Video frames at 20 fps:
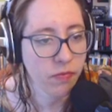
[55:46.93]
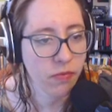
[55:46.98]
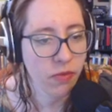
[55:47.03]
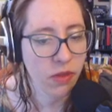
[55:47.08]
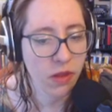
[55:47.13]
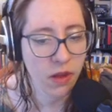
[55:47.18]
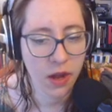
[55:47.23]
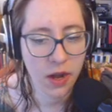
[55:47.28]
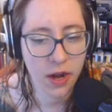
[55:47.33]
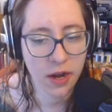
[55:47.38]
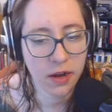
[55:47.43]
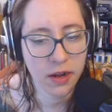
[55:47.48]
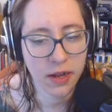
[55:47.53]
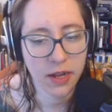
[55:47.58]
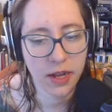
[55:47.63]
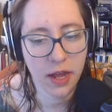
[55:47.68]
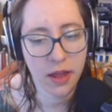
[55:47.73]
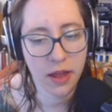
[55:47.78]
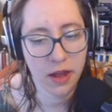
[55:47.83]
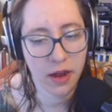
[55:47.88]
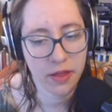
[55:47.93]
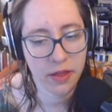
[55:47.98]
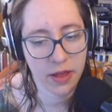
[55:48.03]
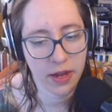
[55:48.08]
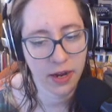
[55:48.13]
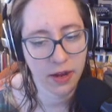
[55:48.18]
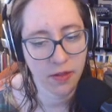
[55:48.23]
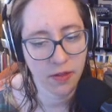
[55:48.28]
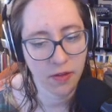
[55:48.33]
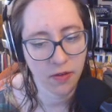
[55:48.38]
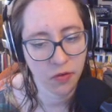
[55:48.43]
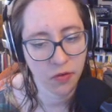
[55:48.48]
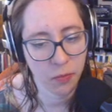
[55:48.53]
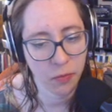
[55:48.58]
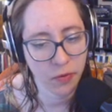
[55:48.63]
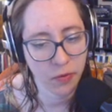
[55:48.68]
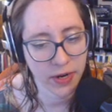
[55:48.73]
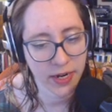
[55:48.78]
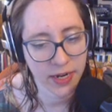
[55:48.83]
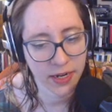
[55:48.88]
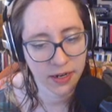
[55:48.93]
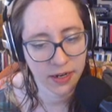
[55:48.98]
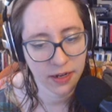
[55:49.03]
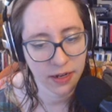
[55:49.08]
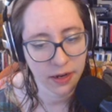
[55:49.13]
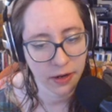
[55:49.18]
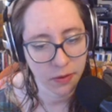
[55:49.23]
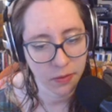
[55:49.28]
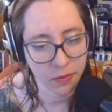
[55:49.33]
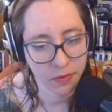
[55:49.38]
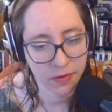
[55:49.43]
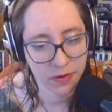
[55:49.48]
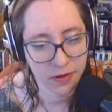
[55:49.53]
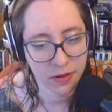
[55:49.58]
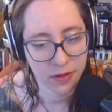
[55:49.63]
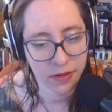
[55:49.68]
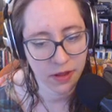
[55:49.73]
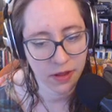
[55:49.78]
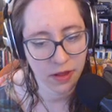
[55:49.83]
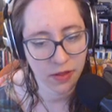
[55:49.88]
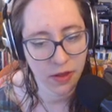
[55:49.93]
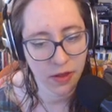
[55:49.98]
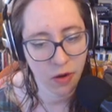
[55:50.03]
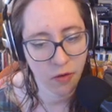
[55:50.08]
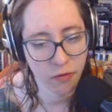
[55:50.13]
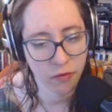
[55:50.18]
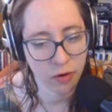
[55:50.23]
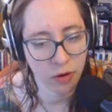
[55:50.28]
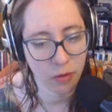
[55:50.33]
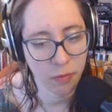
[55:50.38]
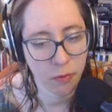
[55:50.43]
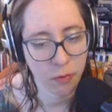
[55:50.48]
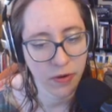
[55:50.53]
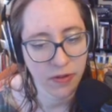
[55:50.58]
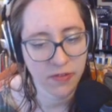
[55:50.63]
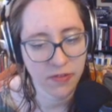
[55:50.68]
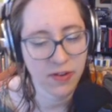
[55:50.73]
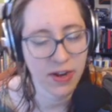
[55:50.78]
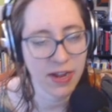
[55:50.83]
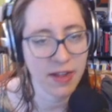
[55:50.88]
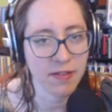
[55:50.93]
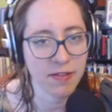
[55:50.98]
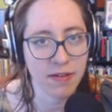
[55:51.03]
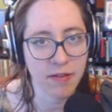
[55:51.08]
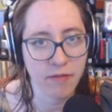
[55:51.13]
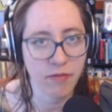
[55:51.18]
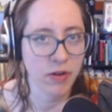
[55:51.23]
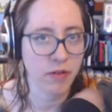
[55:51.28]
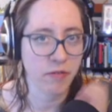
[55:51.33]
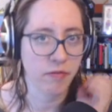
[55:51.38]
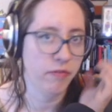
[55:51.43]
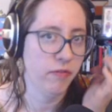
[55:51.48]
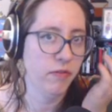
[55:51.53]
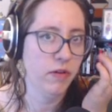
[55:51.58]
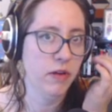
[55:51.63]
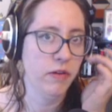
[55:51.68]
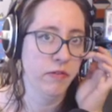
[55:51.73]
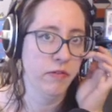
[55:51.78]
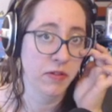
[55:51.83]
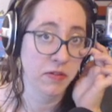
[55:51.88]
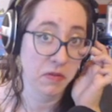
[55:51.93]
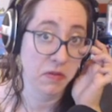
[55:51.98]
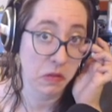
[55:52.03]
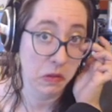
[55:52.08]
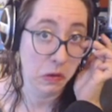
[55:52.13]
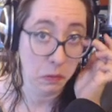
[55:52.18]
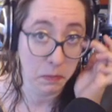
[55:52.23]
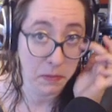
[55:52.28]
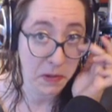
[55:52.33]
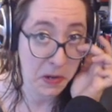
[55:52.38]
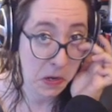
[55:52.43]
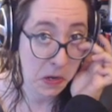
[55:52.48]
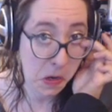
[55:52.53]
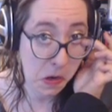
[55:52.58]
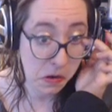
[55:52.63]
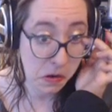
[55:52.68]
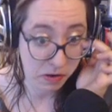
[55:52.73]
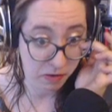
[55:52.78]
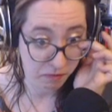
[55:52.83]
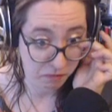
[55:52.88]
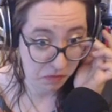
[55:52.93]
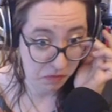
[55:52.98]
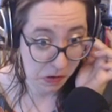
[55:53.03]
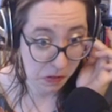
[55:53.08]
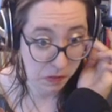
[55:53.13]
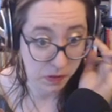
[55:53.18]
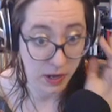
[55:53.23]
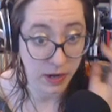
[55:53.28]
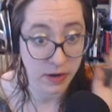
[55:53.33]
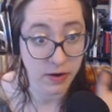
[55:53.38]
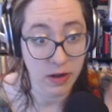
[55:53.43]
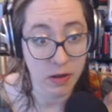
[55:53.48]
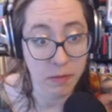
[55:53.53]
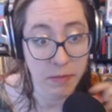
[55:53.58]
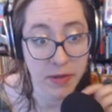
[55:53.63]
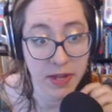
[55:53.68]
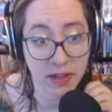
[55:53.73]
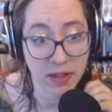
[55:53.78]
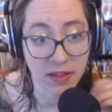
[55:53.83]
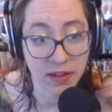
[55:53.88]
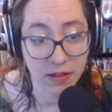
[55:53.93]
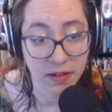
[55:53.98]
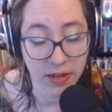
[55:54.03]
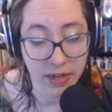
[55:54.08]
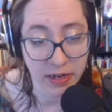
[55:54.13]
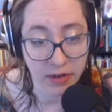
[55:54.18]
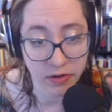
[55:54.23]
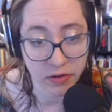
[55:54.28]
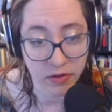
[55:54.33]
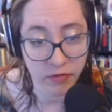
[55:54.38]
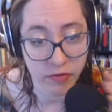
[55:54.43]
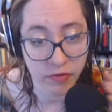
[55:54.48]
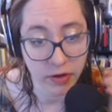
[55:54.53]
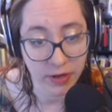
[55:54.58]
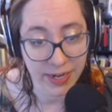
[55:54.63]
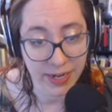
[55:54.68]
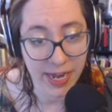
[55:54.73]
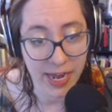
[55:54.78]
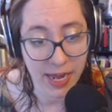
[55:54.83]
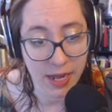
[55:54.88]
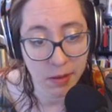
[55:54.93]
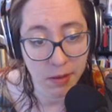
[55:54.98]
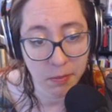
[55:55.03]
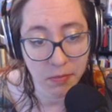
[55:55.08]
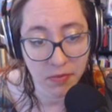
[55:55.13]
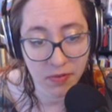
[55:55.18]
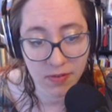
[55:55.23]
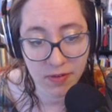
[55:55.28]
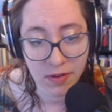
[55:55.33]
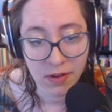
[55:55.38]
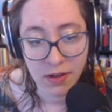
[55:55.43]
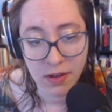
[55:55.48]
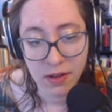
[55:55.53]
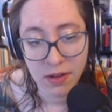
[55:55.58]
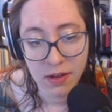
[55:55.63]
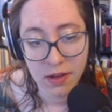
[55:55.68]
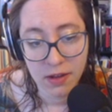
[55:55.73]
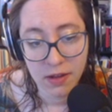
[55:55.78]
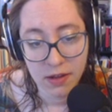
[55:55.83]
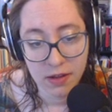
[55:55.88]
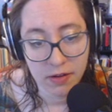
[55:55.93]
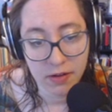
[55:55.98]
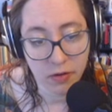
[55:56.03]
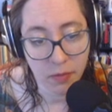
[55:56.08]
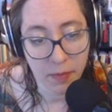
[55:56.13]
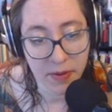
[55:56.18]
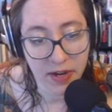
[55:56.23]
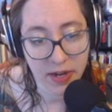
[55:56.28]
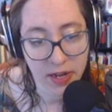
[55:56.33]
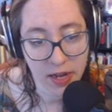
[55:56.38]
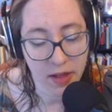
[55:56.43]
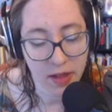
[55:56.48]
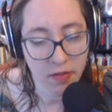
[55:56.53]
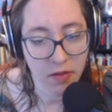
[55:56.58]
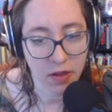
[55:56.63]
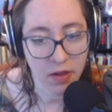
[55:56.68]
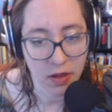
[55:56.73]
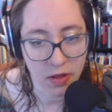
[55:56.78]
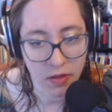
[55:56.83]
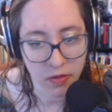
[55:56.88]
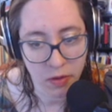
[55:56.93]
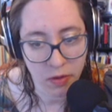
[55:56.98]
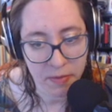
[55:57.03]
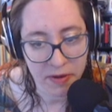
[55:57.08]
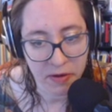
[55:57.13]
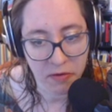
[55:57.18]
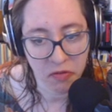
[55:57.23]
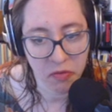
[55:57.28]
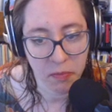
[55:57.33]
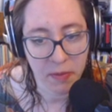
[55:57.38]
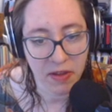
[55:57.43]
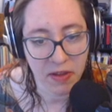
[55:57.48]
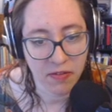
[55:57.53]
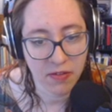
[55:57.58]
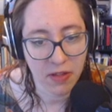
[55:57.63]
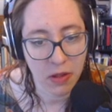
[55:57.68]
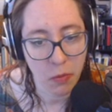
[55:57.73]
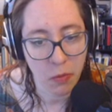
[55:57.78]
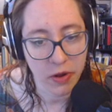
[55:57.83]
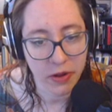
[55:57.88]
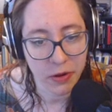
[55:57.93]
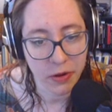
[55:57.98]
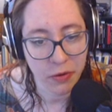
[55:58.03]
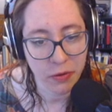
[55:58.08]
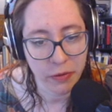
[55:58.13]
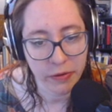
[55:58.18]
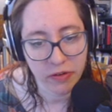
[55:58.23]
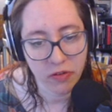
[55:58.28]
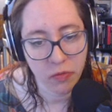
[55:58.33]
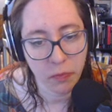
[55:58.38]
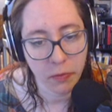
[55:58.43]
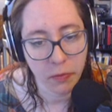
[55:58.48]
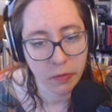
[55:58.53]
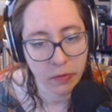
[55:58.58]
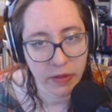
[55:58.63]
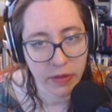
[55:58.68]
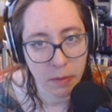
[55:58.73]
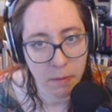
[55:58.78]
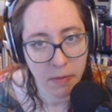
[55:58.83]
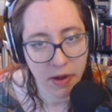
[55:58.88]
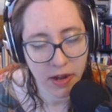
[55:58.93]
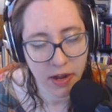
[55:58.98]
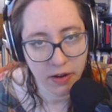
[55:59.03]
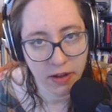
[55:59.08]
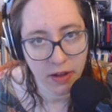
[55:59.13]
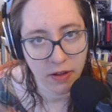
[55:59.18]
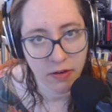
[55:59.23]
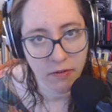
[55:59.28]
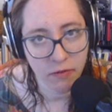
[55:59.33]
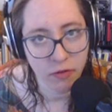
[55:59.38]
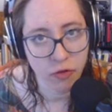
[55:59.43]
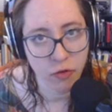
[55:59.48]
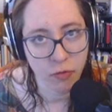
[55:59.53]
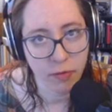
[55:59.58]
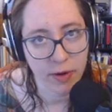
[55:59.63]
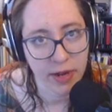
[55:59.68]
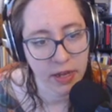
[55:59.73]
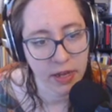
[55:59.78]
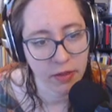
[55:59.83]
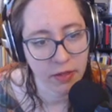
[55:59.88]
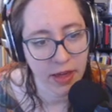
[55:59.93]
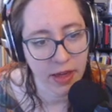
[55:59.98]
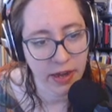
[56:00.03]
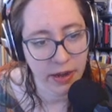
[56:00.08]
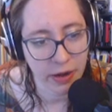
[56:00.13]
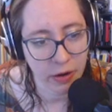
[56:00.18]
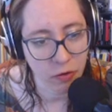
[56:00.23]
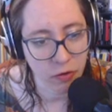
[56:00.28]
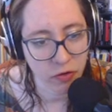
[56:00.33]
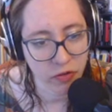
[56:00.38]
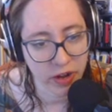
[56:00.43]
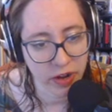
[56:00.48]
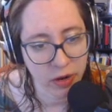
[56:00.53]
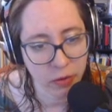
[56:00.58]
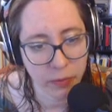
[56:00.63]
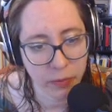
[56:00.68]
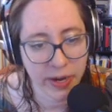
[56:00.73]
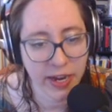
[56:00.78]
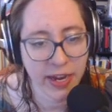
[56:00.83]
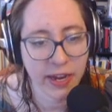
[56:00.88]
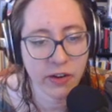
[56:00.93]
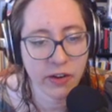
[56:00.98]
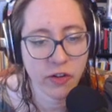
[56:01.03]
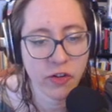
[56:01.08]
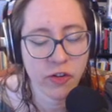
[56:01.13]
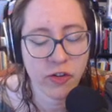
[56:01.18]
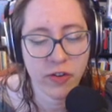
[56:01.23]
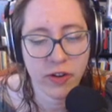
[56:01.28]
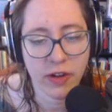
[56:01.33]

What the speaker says: And I think in this point, the overall point stands even if it's a little bit different. The idea being that like different games, depending on the amount of space they want you to explore, they might kind of shrink that earshot range